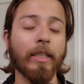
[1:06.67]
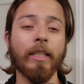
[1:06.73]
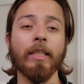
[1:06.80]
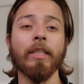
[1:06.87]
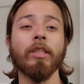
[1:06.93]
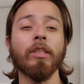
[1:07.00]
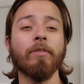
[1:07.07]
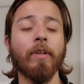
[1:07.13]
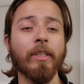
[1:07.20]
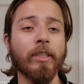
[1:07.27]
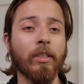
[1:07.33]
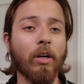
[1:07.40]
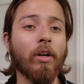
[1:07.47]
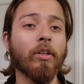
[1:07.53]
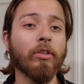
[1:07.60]
he just finds it
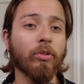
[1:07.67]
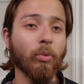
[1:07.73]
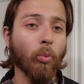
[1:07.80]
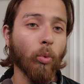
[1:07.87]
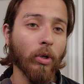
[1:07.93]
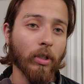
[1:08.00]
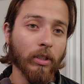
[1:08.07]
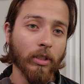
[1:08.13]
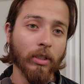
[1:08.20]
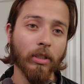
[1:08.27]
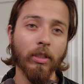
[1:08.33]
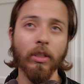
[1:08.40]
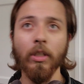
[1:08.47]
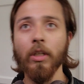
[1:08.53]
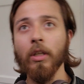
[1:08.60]
hard to work
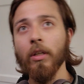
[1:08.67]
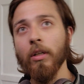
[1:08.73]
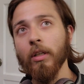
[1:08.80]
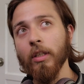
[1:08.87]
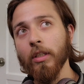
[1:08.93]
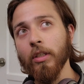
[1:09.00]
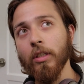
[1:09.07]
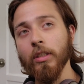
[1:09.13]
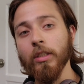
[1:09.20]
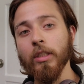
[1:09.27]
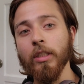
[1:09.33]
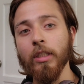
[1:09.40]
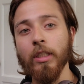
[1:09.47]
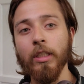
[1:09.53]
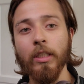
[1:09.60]
because
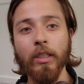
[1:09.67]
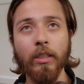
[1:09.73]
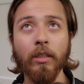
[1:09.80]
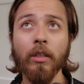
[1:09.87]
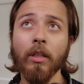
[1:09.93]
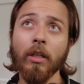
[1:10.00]
he